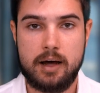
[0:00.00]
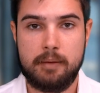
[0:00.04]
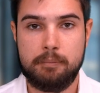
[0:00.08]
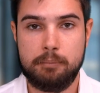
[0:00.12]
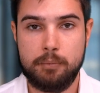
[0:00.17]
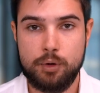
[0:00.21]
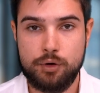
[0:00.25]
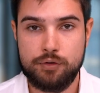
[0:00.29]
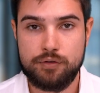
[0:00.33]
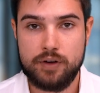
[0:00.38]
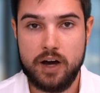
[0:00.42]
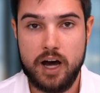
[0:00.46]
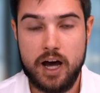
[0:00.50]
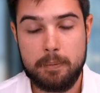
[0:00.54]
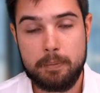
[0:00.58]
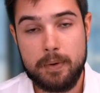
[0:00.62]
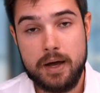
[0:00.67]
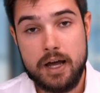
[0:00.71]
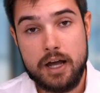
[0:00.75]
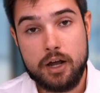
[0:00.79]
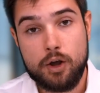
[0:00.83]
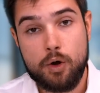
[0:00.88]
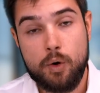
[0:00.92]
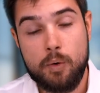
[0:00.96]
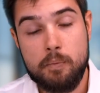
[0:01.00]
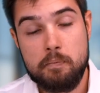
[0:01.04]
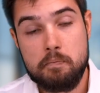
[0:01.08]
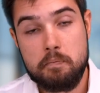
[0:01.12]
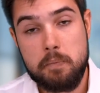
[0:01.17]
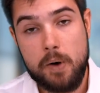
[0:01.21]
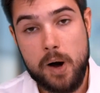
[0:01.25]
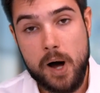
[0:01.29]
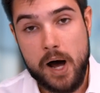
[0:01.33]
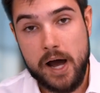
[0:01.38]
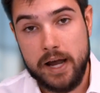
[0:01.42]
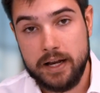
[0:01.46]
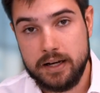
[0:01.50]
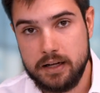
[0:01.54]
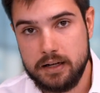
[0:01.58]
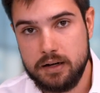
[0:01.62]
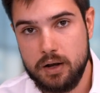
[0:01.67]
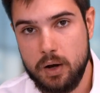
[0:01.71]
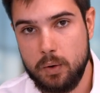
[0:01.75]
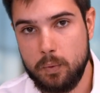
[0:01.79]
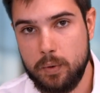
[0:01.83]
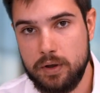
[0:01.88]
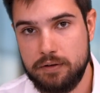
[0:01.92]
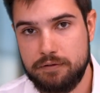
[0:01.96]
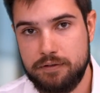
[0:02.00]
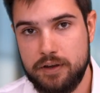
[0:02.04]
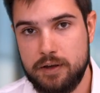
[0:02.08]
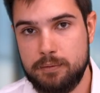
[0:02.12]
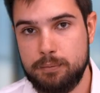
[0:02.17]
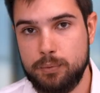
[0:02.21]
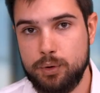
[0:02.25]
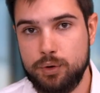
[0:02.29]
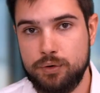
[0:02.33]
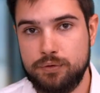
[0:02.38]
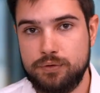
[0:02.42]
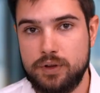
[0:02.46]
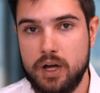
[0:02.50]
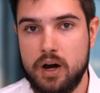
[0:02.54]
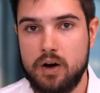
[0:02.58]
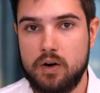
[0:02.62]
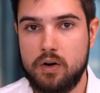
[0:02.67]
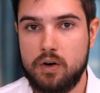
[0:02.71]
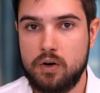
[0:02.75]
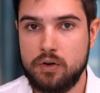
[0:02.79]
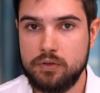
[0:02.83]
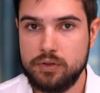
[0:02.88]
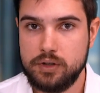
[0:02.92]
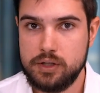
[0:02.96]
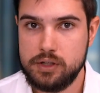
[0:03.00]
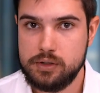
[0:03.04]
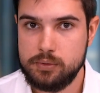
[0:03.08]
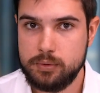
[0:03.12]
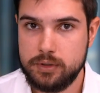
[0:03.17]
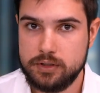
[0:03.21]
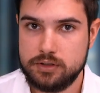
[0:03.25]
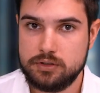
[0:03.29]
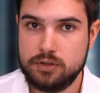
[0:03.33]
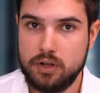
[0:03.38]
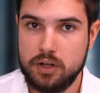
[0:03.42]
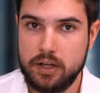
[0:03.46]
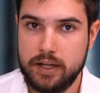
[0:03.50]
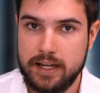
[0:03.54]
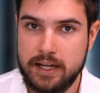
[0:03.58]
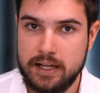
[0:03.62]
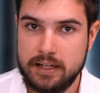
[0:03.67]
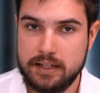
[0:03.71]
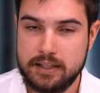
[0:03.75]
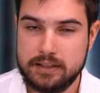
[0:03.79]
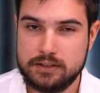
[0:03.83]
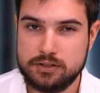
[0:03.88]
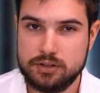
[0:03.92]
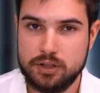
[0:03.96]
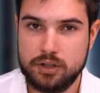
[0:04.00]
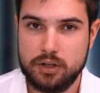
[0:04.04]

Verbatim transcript: move up, combine it with a move down on the US dollar index.